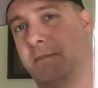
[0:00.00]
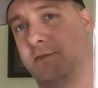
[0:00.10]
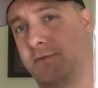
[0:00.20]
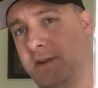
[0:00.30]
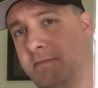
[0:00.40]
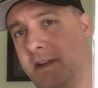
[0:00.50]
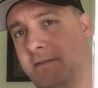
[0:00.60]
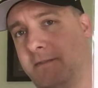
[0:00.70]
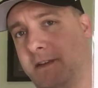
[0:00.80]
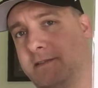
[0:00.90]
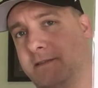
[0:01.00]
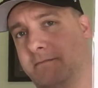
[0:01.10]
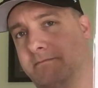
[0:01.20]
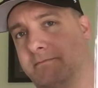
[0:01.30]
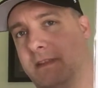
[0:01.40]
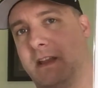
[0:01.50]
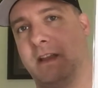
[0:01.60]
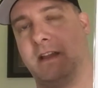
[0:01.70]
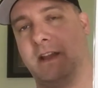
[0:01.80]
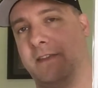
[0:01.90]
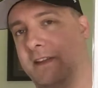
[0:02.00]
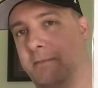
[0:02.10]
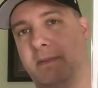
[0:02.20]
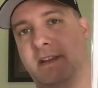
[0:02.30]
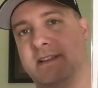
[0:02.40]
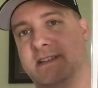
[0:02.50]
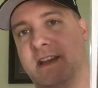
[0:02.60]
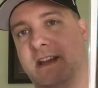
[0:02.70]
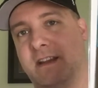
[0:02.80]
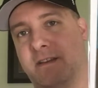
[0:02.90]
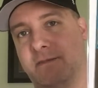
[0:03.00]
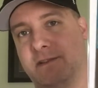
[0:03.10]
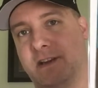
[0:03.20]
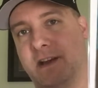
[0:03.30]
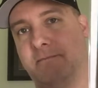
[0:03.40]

intrigued by the Phantom. I think of Billy Zane every time.